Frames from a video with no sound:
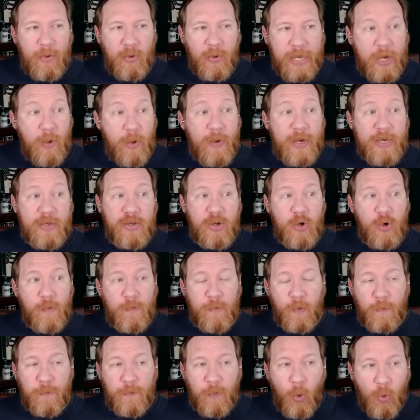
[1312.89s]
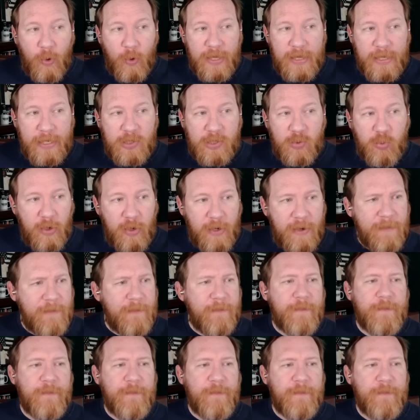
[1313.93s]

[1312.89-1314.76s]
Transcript: He went 2 for 4 in this one.